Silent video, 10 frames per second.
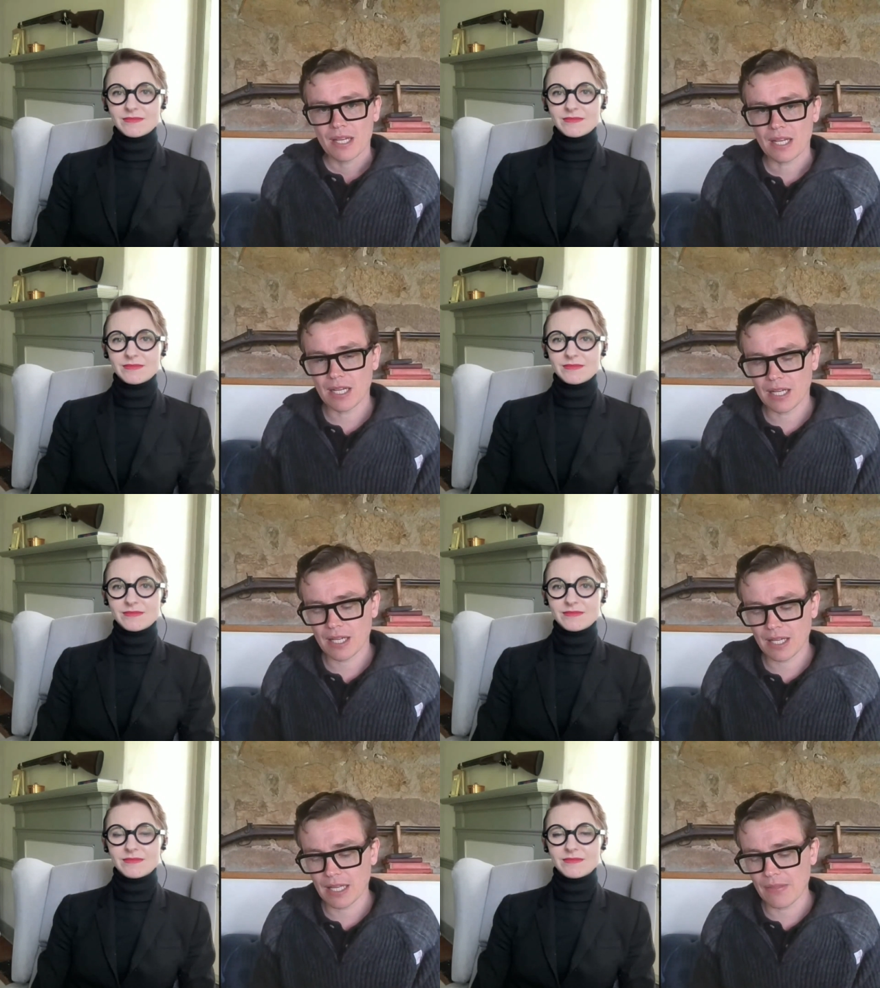
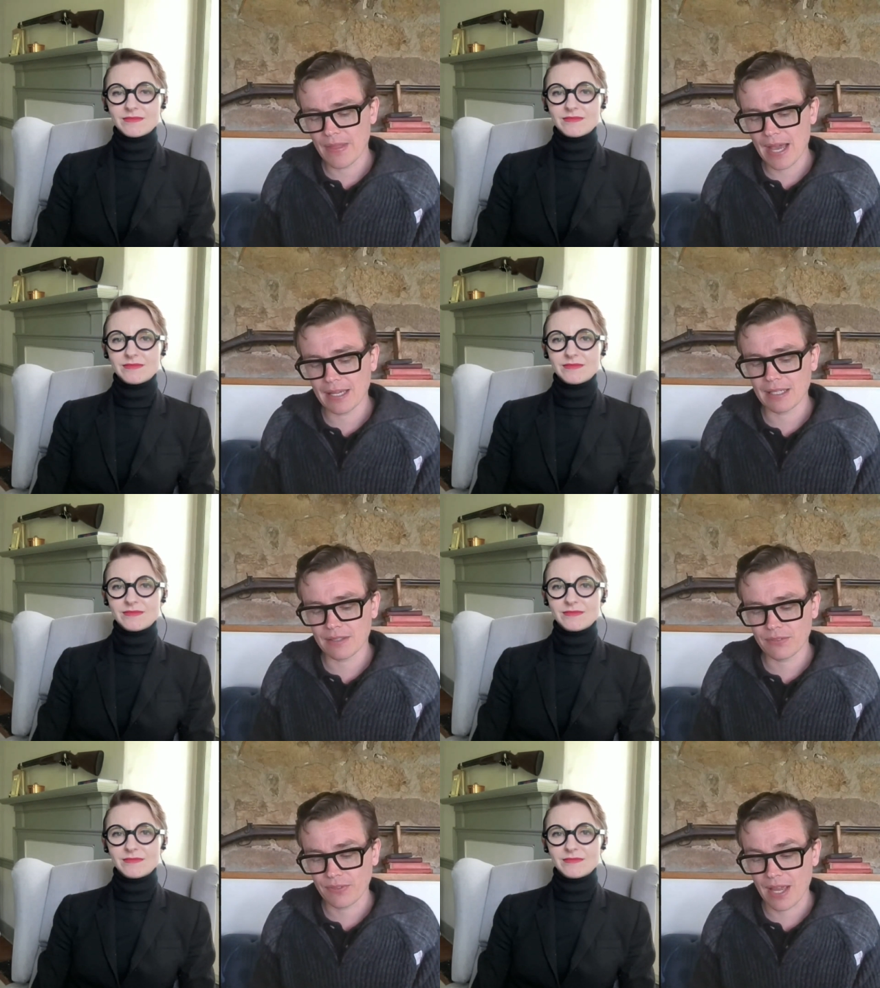Speaker 1: Uh, and that
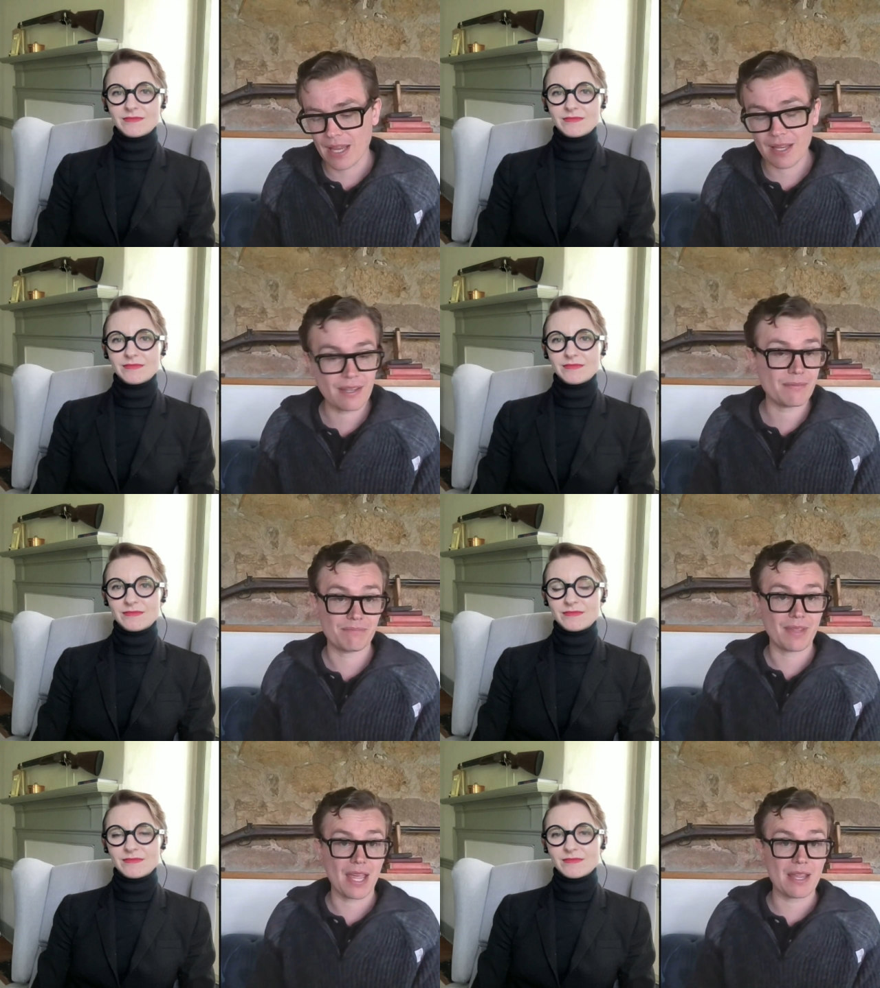is a,
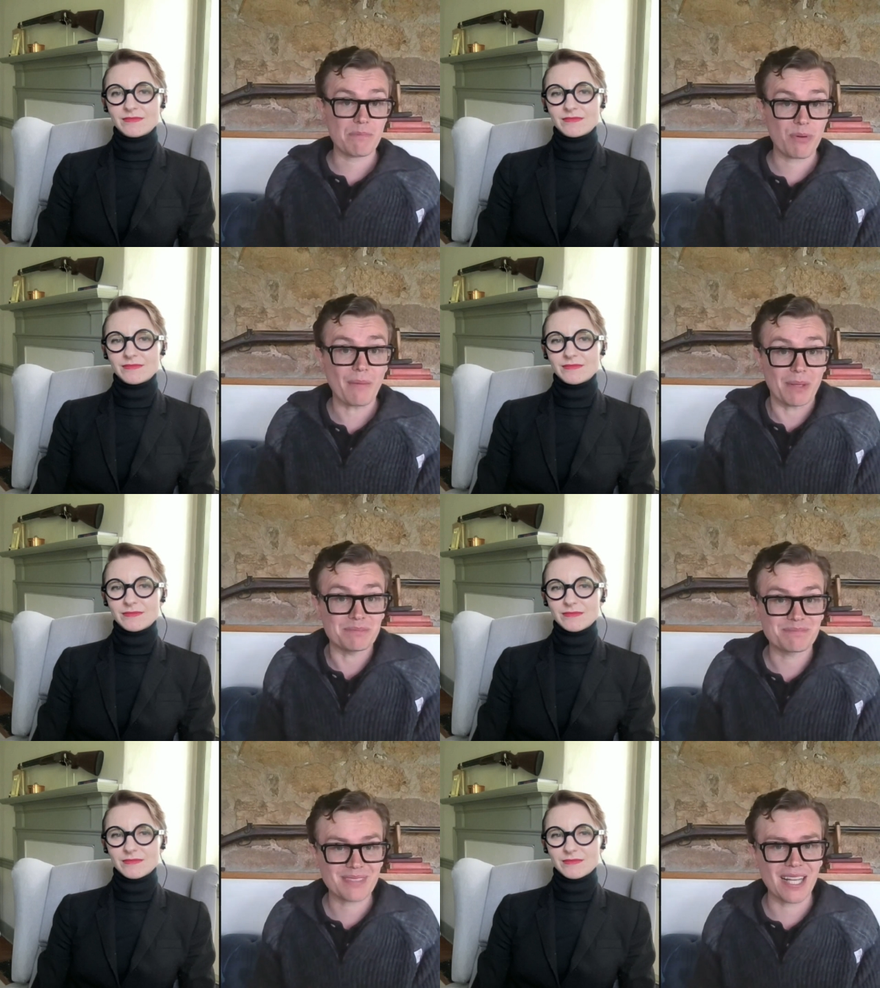a problem.
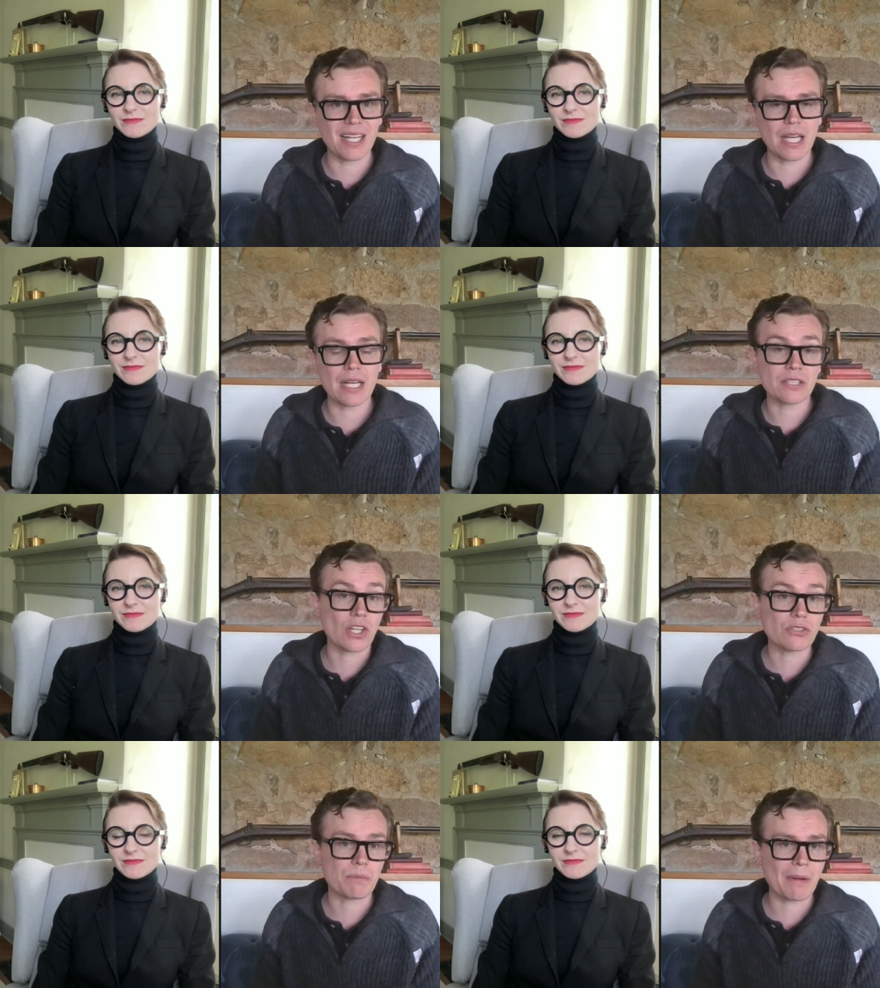Uh, and it's
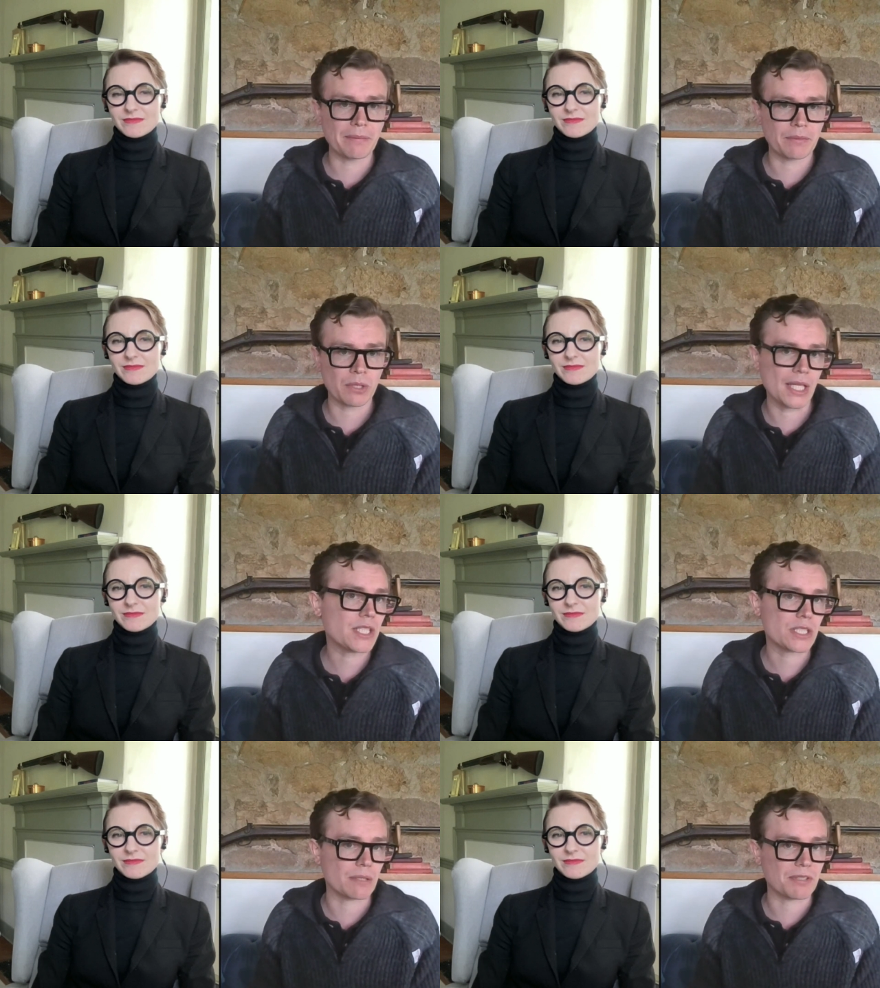also a problem in
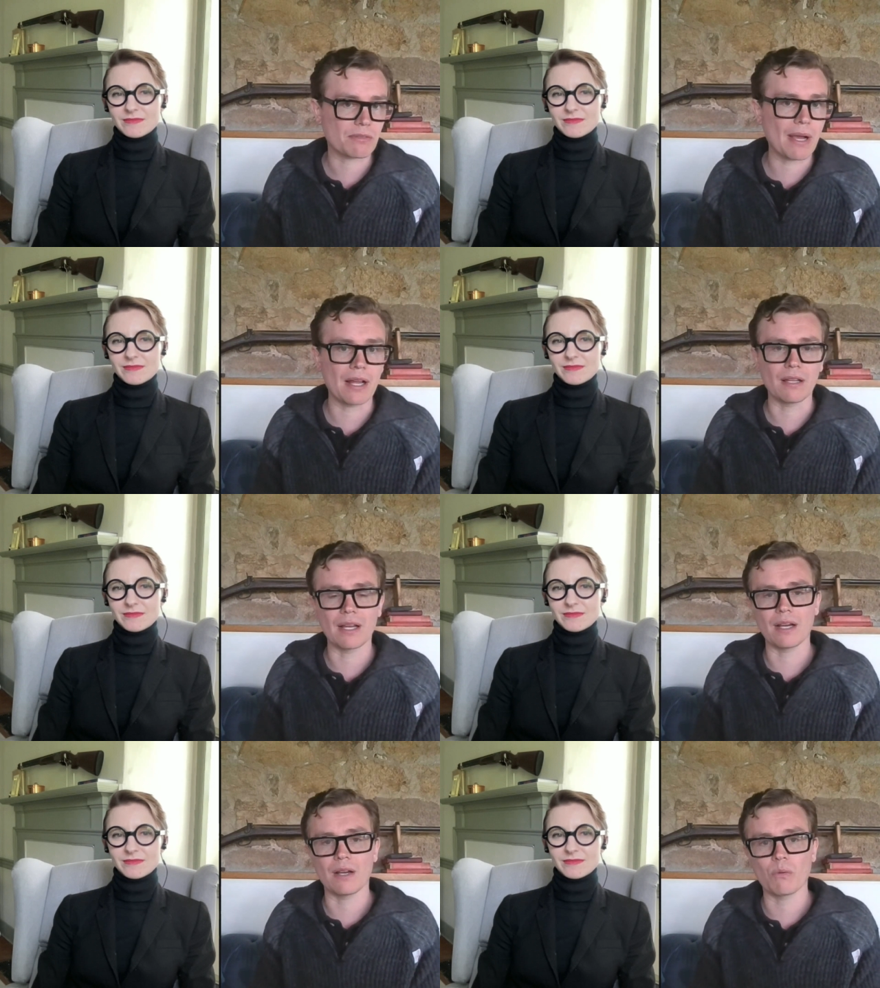relationships as well.
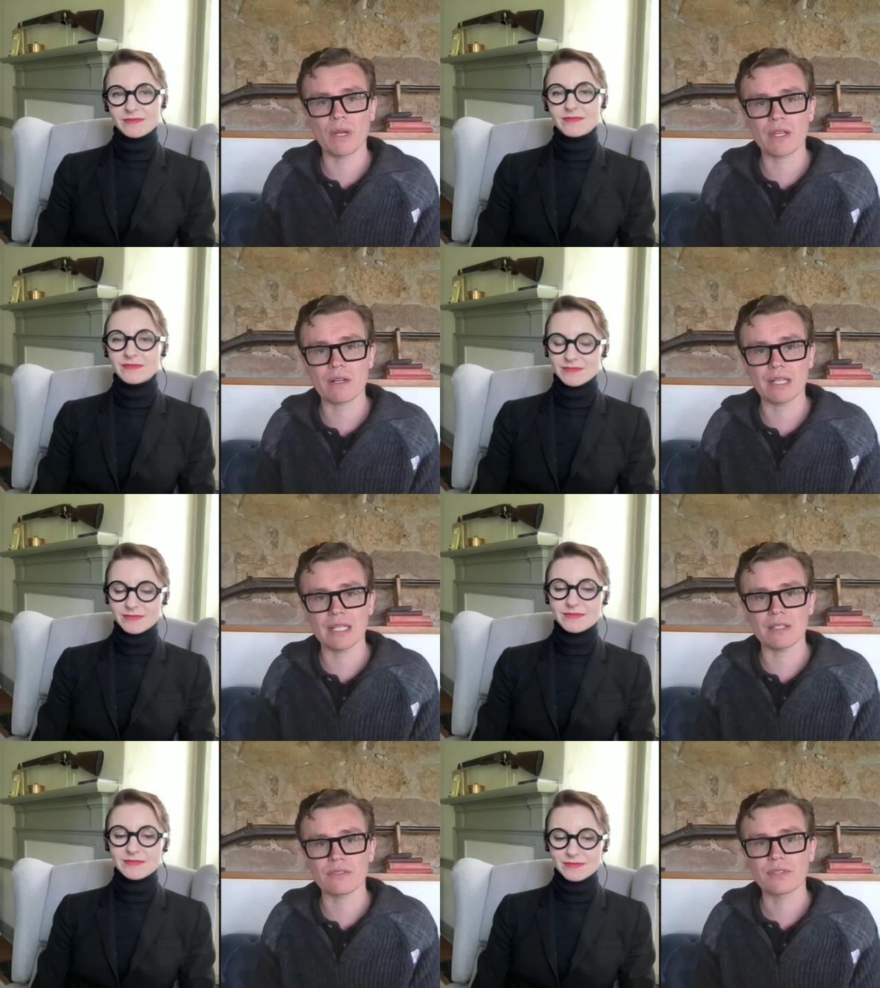Uh, when there
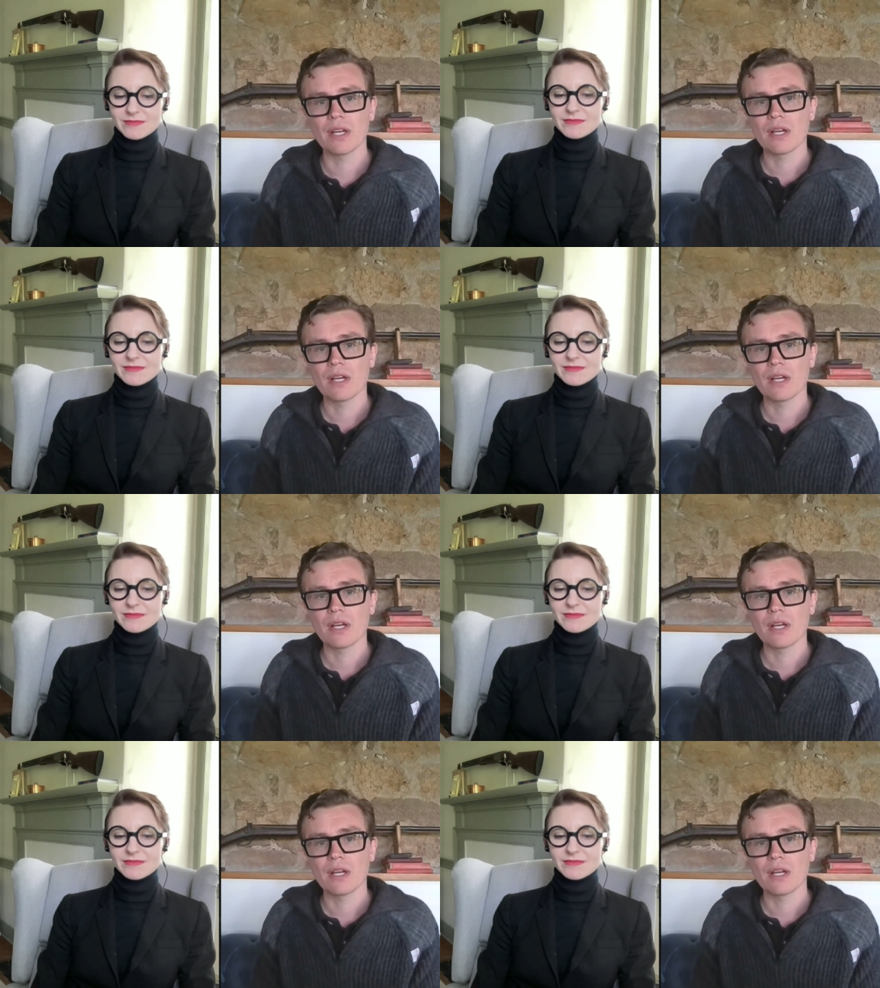is